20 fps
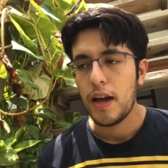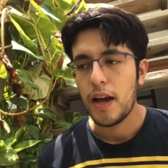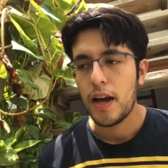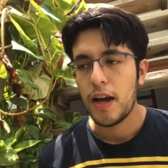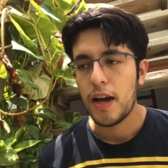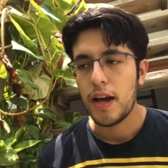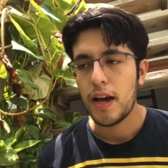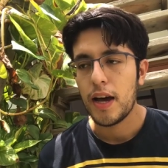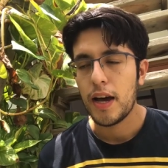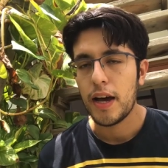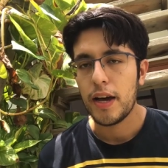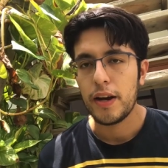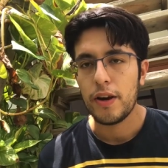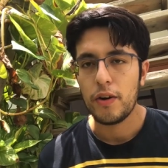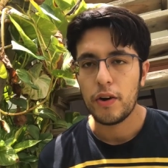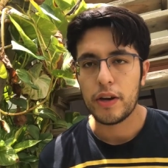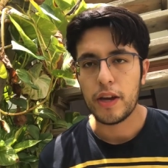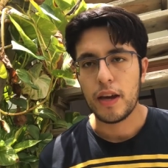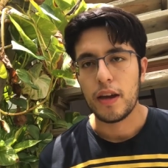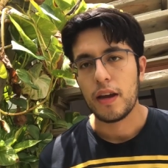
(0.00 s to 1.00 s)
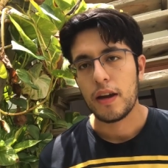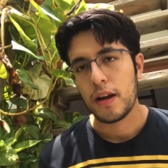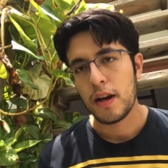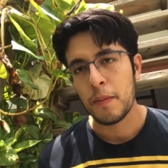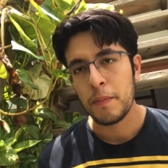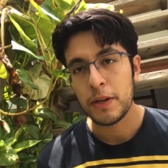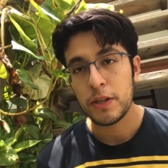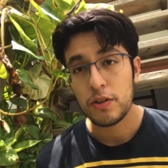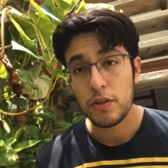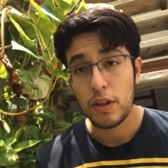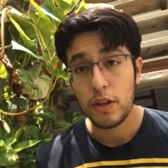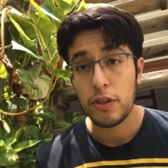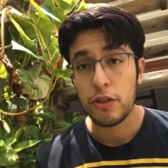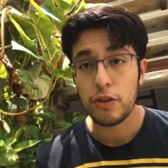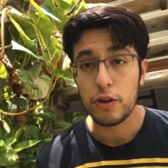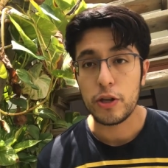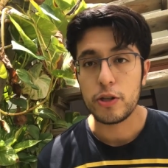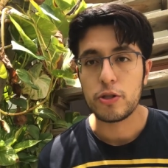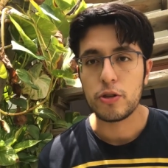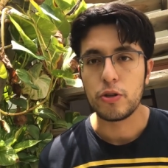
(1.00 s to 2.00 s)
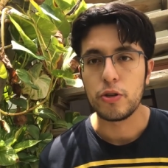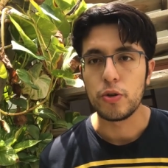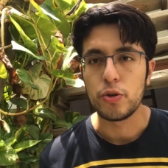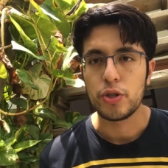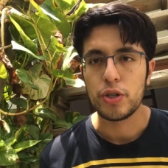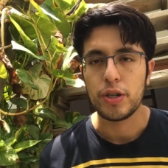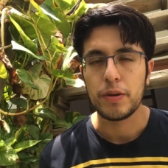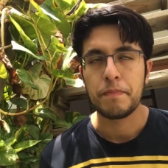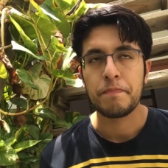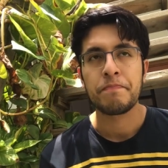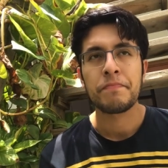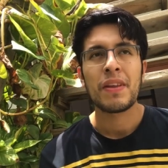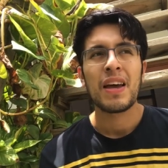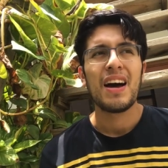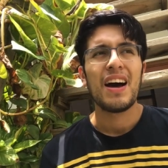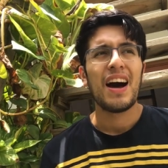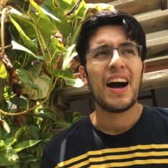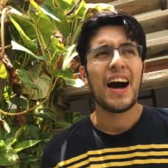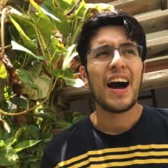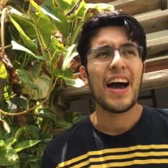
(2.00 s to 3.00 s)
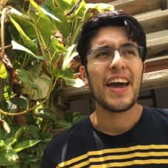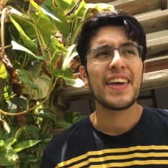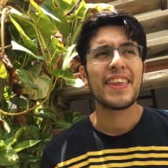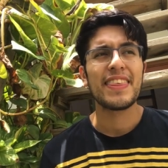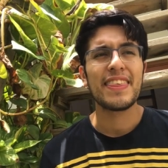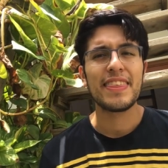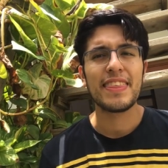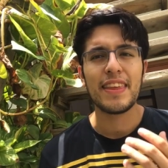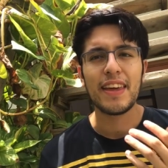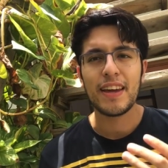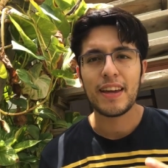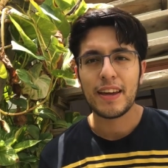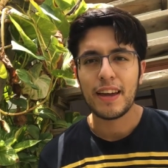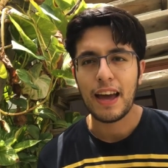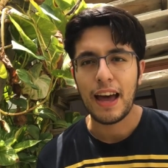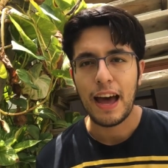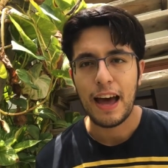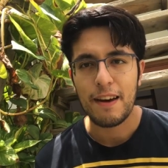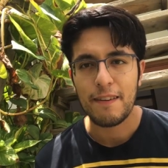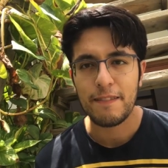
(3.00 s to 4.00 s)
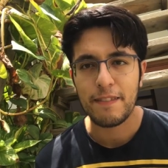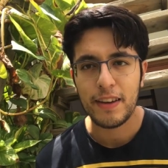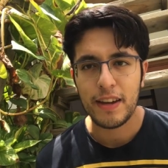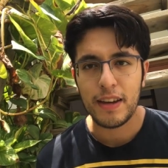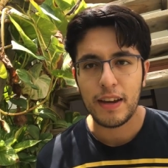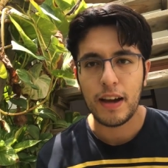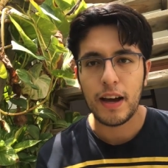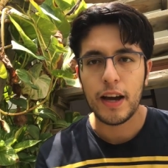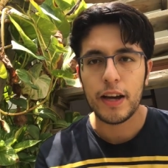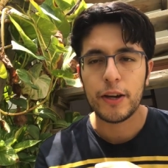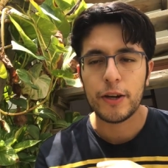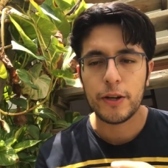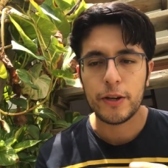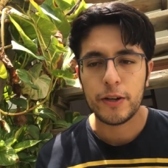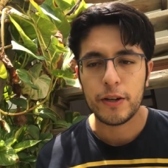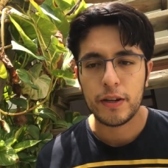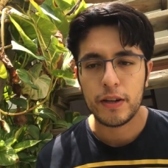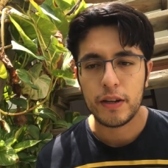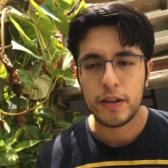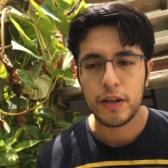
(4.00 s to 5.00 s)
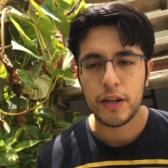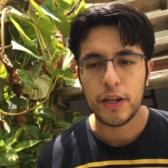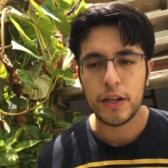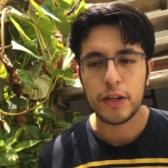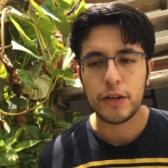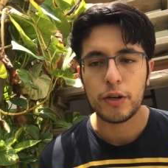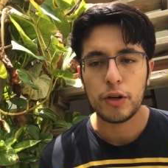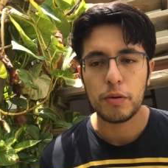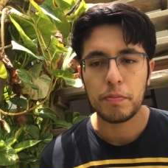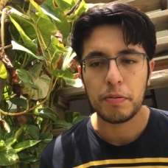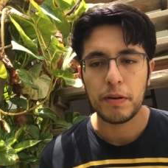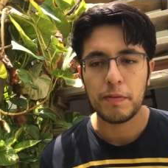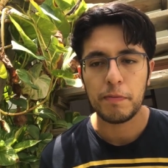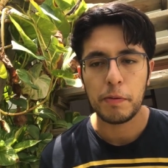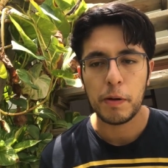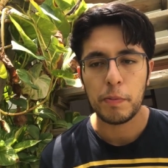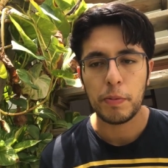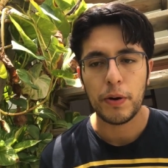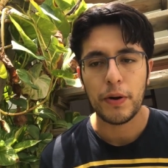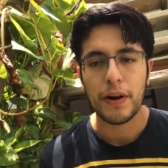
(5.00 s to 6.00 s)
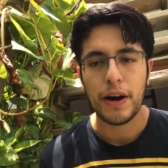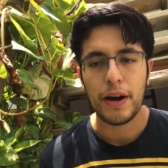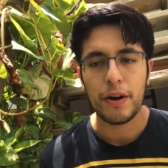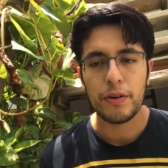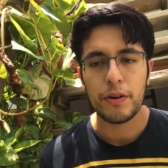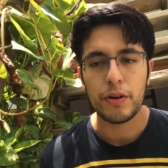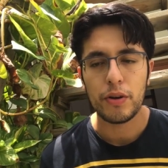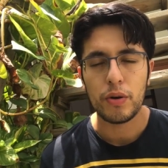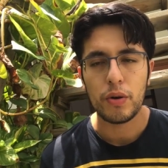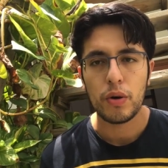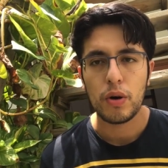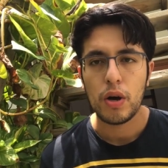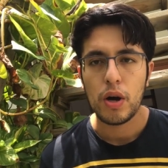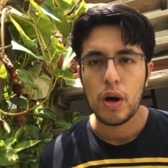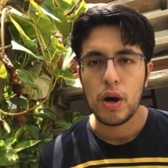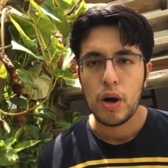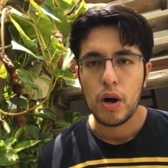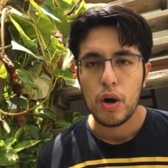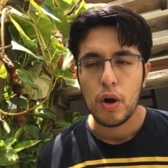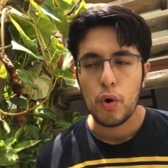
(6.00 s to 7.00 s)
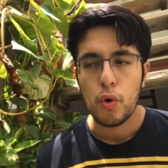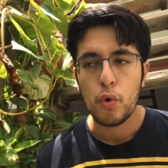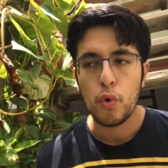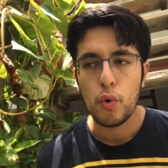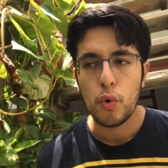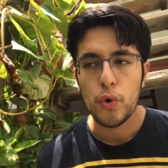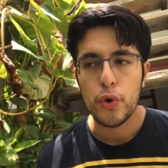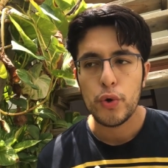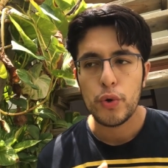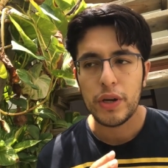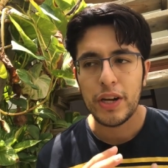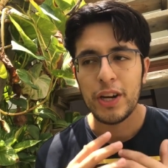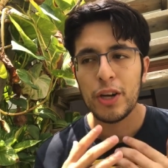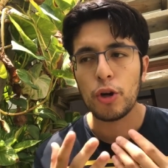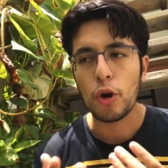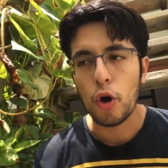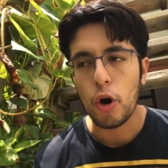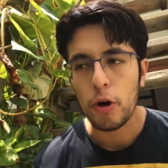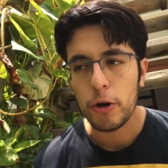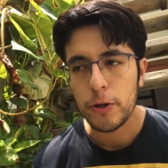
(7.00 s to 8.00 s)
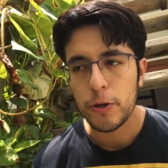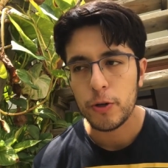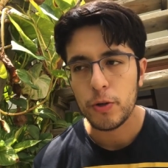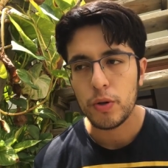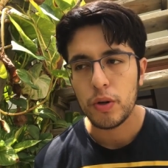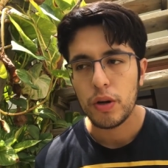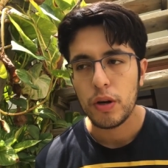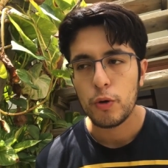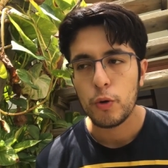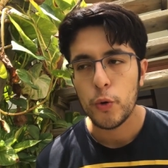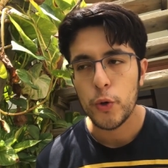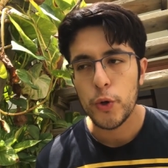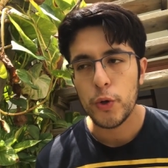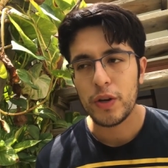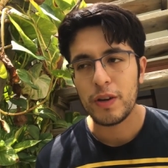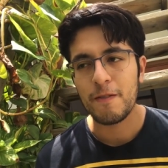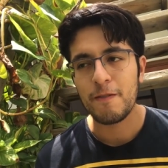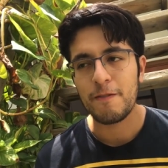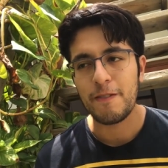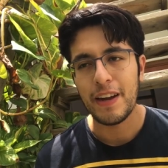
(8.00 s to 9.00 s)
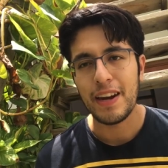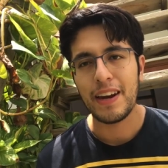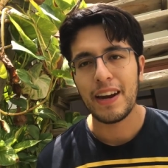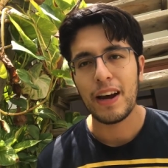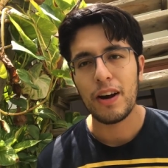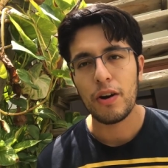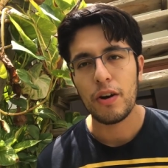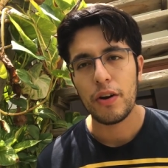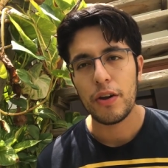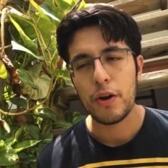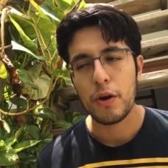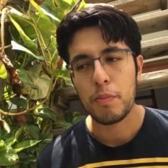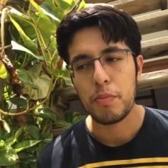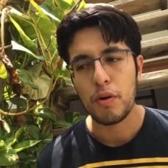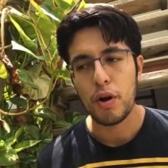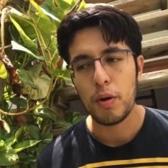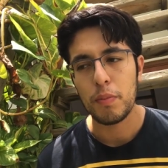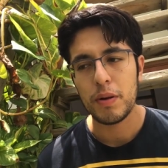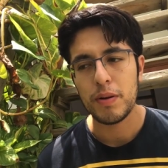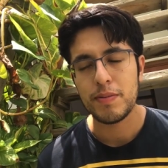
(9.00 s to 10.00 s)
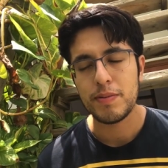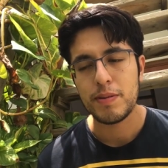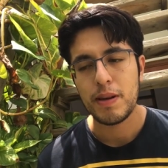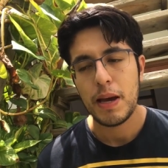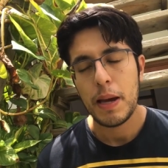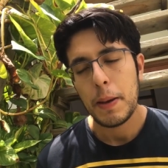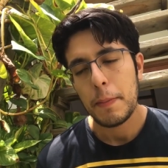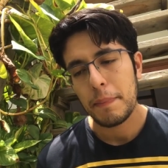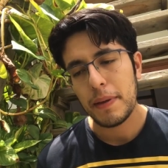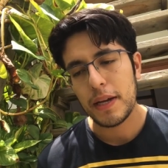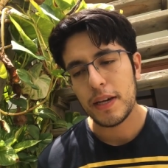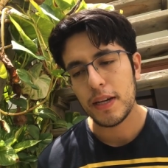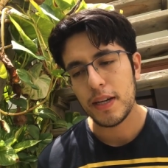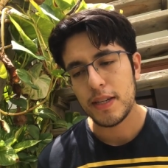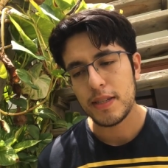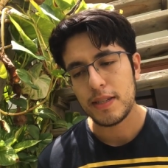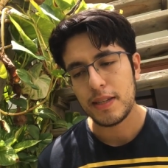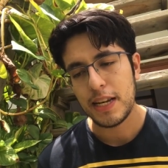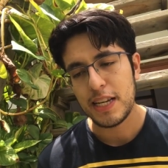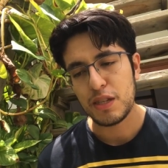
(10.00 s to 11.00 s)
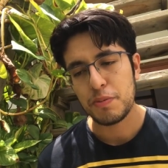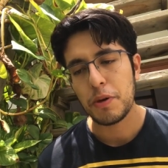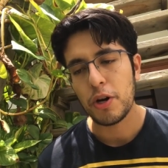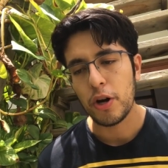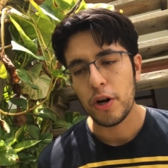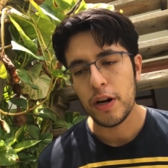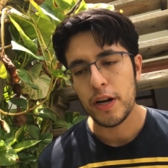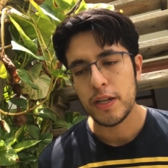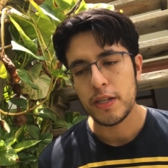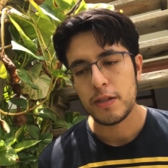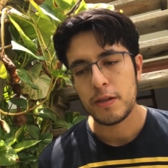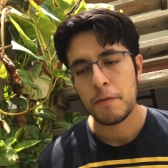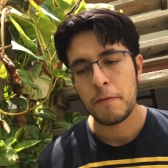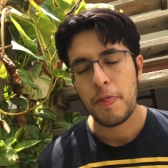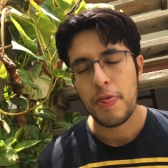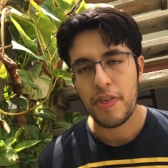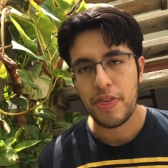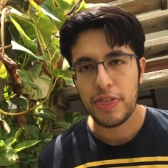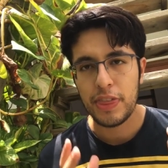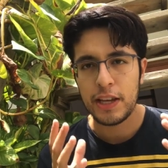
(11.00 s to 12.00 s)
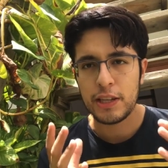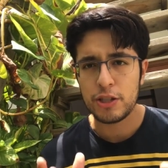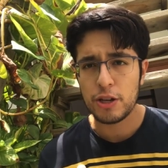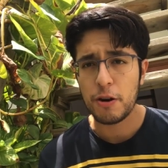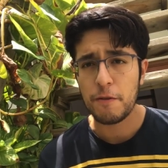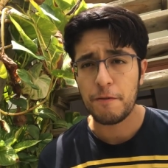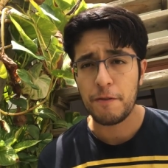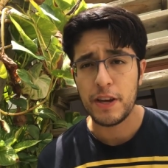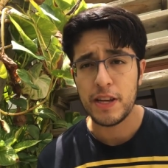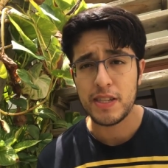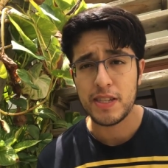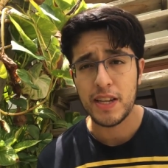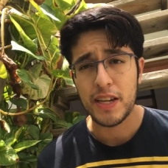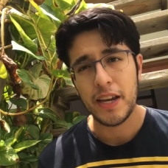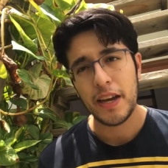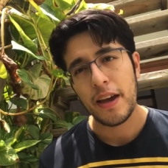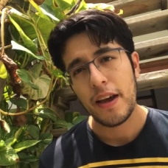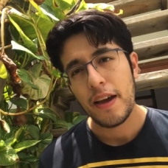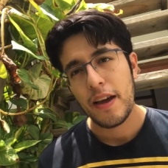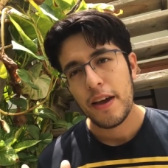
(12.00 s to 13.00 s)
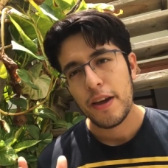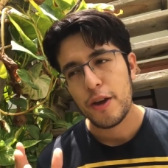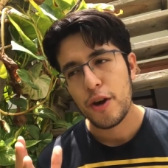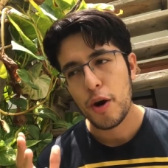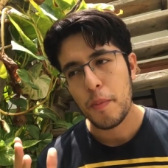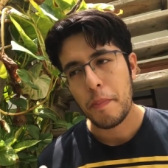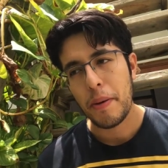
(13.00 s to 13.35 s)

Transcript: and okay coming to the third solution i think having a good group of people around you who you can talk to, who you can vent out your problems. Because let's be honest, the things you're facing, your